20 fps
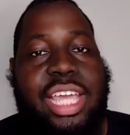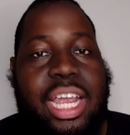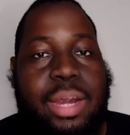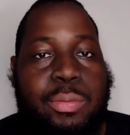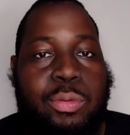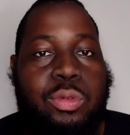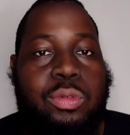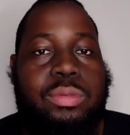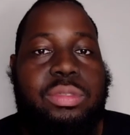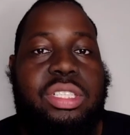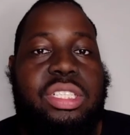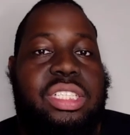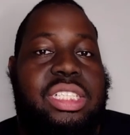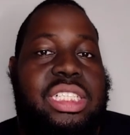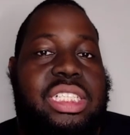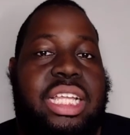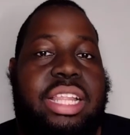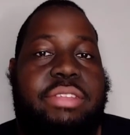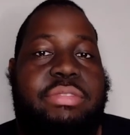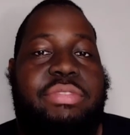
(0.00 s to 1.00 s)
Gabriel.
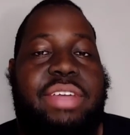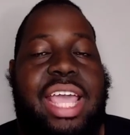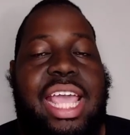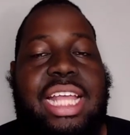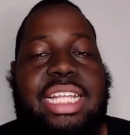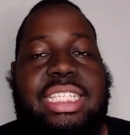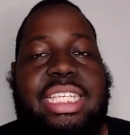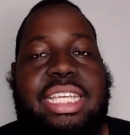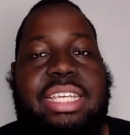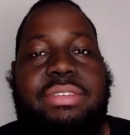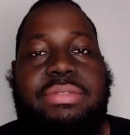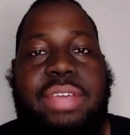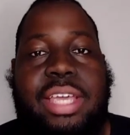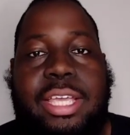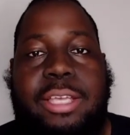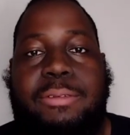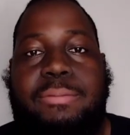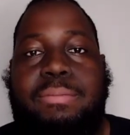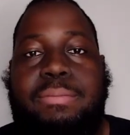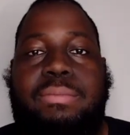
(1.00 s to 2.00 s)
There's not the fan
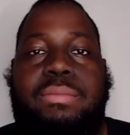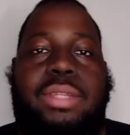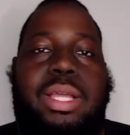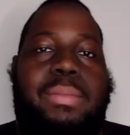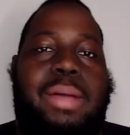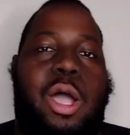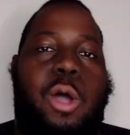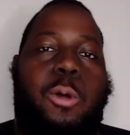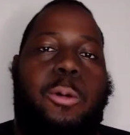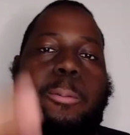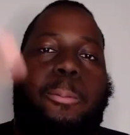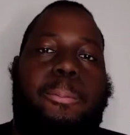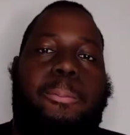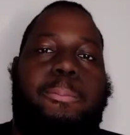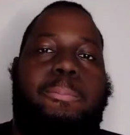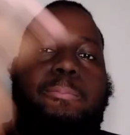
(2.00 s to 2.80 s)
CV. I'm out.